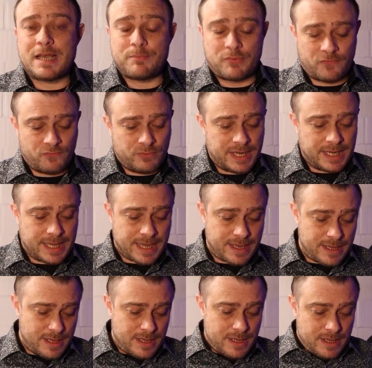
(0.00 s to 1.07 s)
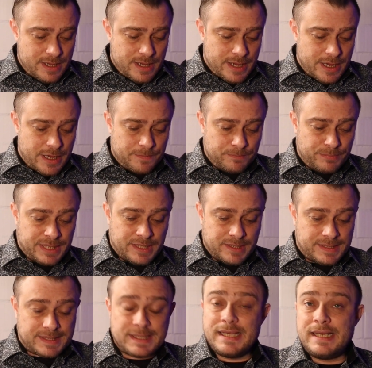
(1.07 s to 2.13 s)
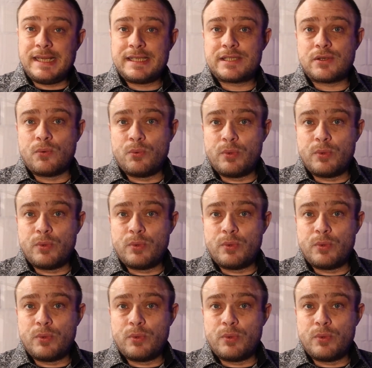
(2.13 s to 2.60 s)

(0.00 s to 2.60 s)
type of rig, because it is